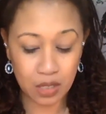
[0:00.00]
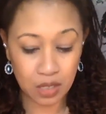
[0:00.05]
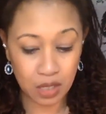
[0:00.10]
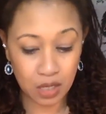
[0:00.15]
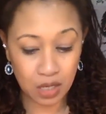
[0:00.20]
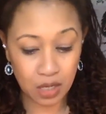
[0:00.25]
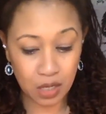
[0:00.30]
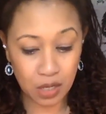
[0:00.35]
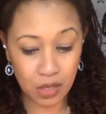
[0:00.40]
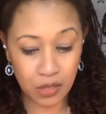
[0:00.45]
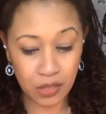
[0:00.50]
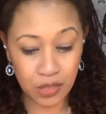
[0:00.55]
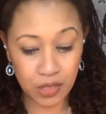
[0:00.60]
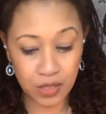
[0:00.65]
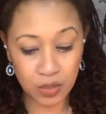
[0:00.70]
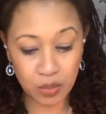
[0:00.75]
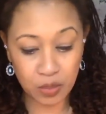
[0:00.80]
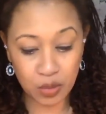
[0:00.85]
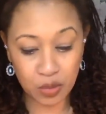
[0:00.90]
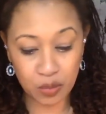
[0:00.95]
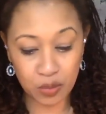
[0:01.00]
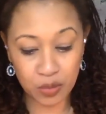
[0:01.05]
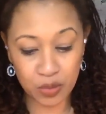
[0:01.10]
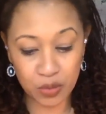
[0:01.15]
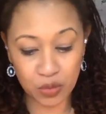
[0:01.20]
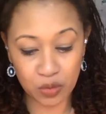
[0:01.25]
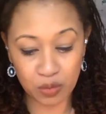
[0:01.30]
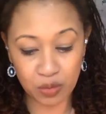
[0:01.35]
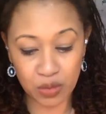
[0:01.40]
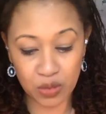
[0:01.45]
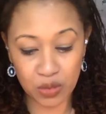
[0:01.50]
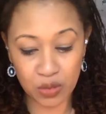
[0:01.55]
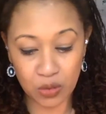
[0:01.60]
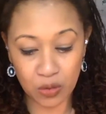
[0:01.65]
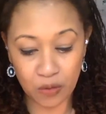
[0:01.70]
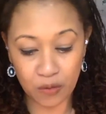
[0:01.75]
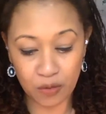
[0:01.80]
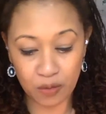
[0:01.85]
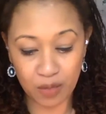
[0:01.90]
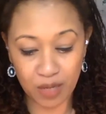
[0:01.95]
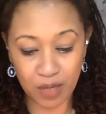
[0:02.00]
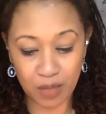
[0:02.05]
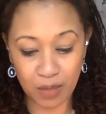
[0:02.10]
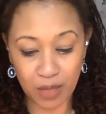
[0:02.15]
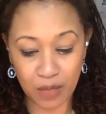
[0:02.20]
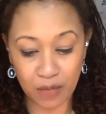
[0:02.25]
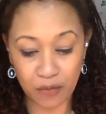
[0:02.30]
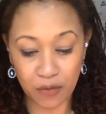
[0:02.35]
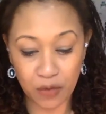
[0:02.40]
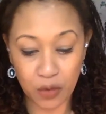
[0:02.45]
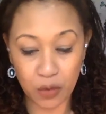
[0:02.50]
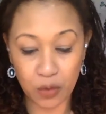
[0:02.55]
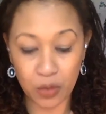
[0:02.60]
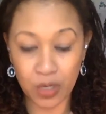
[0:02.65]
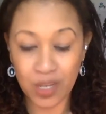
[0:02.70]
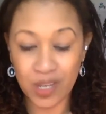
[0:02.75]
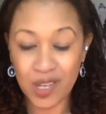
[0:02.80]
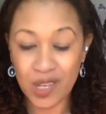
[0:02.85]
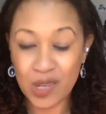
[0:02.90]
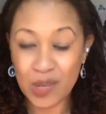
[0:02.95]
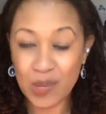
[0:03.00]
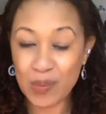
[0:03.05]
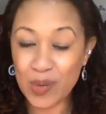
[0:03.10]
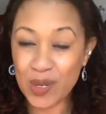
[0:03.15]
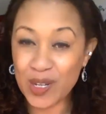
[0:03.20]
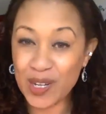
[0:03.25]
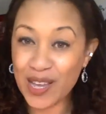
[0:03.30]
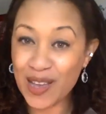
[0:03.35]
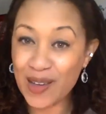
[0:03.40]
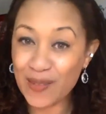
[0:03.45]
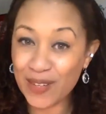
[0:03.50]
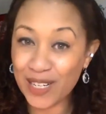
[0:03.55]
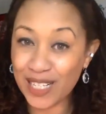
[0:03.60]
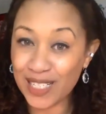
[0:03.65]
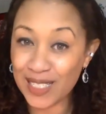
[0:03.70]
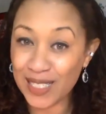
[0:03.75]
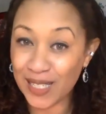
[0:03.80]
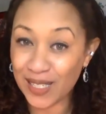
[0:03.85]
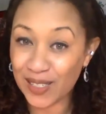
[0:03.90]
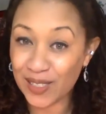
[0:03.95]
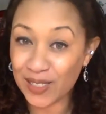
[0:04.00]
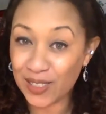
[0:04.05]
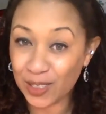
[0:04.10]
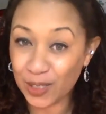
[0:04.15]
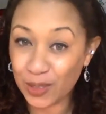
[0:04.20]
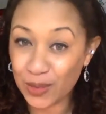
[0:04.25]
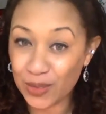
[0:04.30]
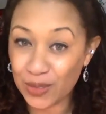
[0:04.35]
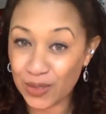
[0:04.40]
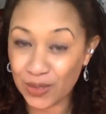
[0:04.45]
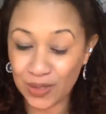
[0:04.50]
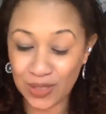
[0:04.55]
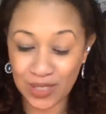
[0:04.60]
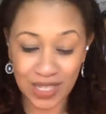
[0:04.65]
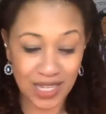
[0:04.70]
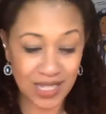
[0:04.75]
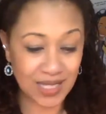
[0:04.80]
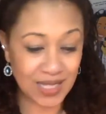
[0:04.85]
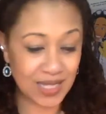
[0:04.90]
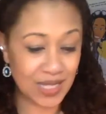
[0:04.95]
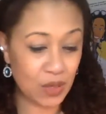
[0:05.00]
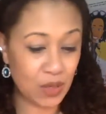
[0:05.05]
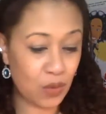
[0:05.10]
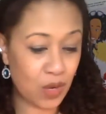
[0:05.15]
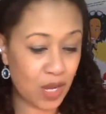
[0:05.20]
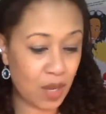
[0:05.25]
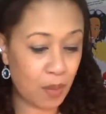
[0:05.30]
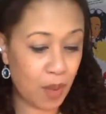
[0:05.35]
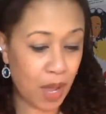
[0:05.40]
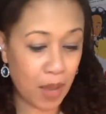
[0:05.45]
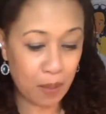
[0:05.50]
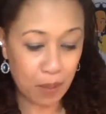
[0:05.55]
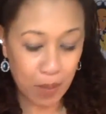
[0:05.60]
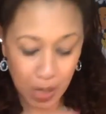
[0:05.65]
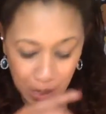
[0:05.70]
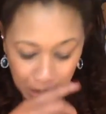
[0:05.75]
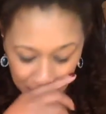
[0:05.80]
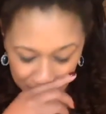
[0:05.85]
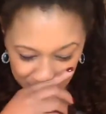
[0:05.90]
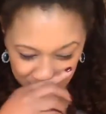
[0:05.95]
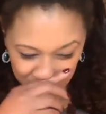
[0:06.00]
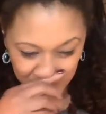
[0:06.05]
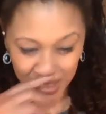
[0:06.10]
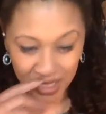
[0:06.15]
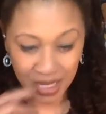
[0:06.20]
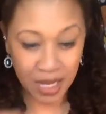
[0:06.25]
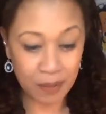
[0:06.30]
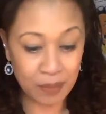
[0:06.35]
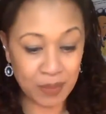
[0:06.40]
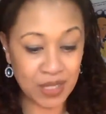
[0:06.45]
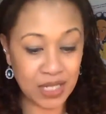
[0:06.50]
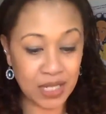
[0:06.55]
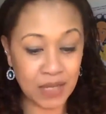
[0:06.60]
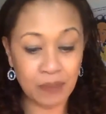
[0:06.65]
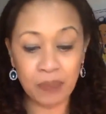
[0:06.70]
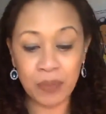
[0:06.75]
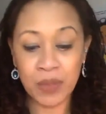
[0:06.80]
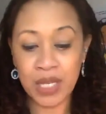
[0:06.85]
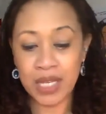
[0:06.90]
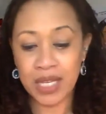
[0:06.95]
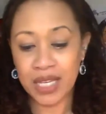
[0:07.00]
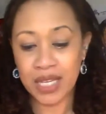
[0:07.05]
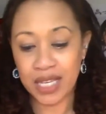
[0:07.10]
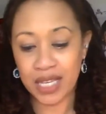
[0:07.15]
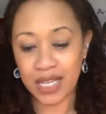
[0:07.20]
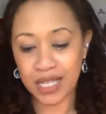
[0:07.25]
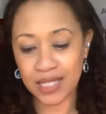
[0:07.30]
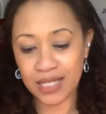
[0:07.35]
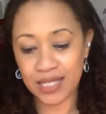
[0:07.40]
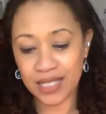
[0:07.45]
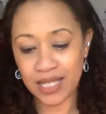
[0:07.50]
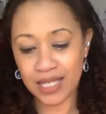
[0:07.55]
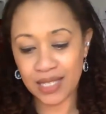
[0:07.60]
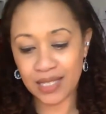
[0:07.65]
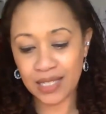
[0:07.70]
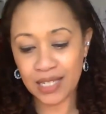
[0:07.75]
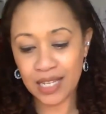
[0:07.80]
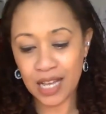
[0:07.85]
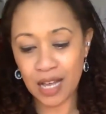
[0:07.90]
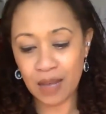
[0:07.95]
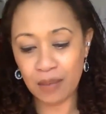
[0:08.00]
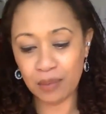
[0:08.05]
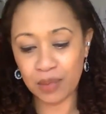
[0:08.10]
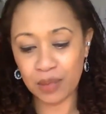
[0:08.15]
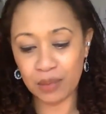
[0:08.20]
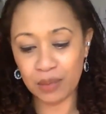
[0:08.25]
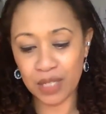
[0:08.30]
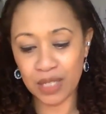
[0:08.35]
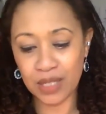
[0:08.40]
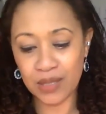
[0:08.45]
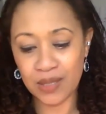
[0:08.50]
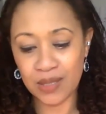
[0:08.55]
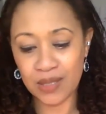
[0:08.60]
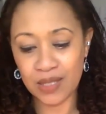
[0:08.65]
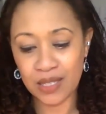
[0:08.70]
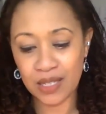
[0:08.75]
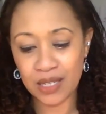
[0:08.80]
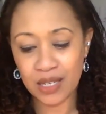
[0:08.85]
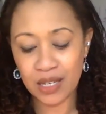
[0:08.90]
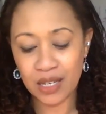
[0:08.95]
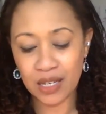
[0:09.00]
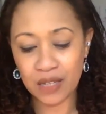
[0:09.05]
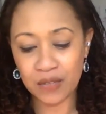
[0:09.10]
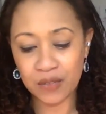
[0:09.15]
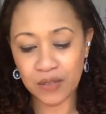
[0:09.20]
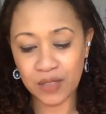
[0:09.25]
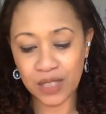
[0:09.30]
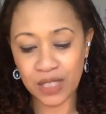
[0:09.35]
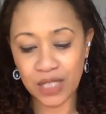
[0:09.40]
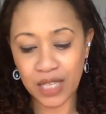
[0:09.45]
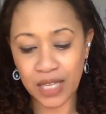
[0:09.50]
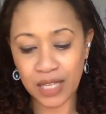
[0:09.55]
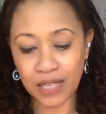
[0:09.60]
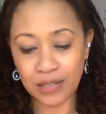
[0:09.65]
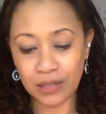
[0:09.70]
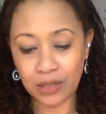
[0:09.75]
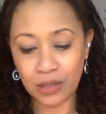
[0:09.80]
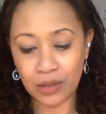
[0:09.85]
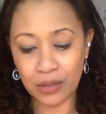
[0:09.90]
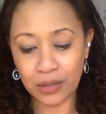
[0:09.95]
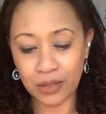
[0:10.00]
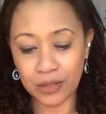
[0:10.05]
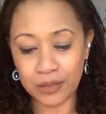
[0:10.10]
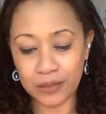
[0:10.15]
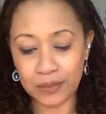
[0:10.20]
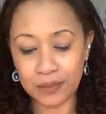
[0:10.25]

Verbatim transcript: Uh, this purpose would be served by my phone, but now when I take a closer look, I see why my mom kept it. It says compliments of Leighann Lord.